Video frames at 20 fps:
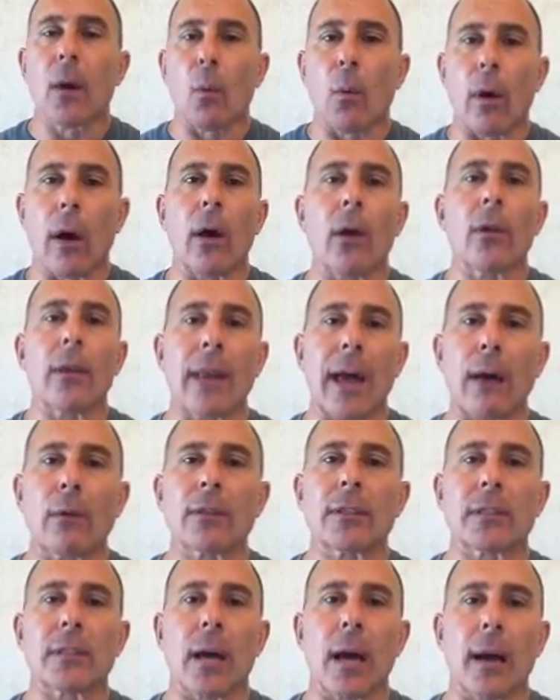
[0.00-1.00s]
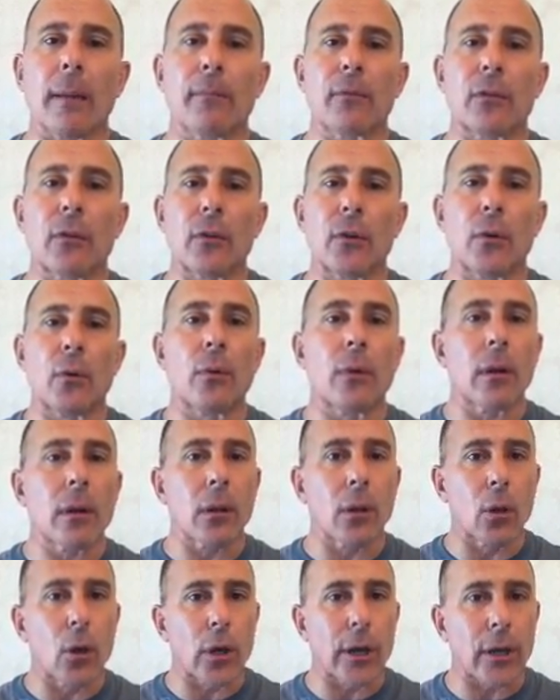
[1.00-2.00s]
Well, now it's time to
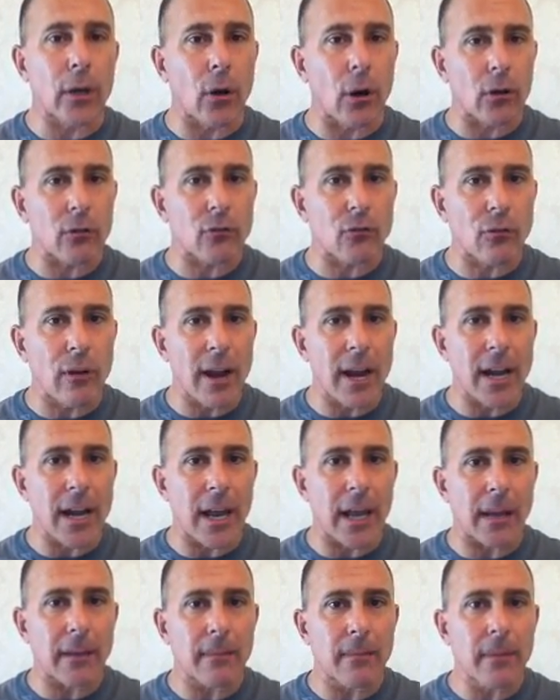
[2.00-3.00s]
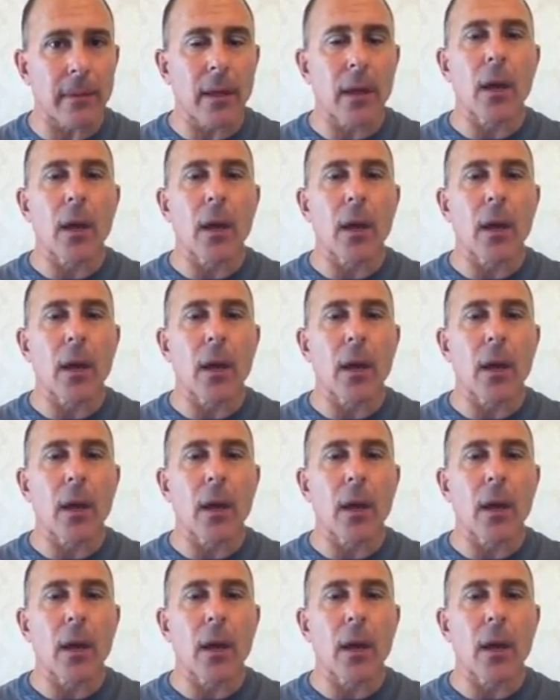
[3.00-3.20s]
look at our training.